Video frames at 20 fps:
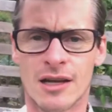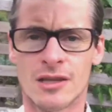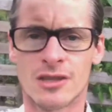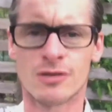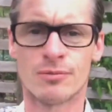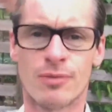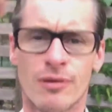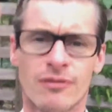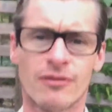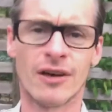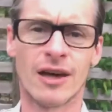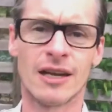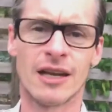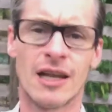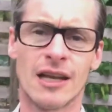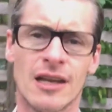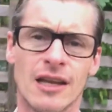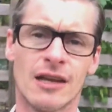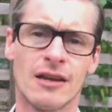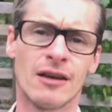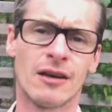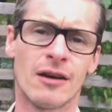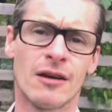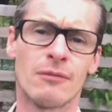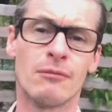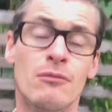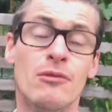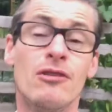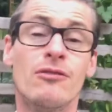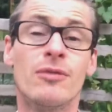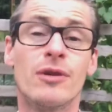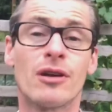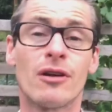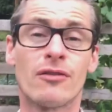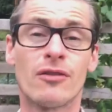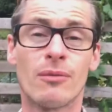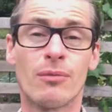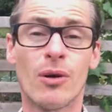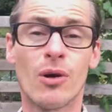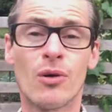to prevent any movement
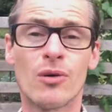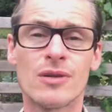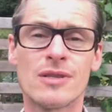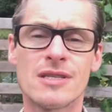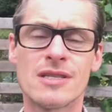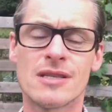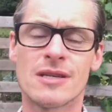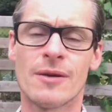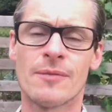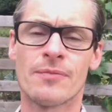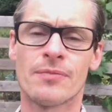of the bones.